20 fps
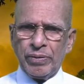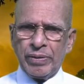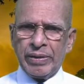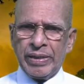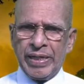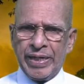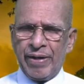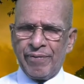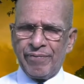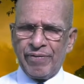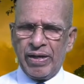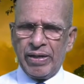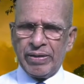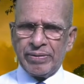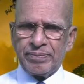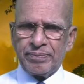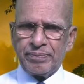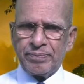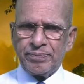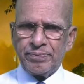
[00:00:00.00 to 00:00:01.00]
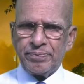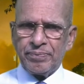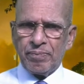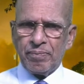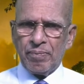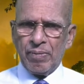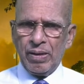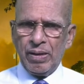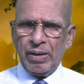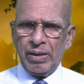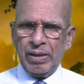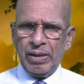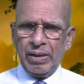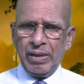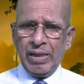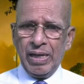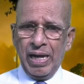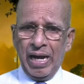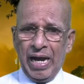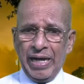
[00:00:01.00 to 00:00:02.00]
Nineveh.
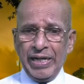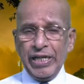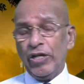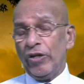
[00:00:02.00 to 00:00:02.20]
And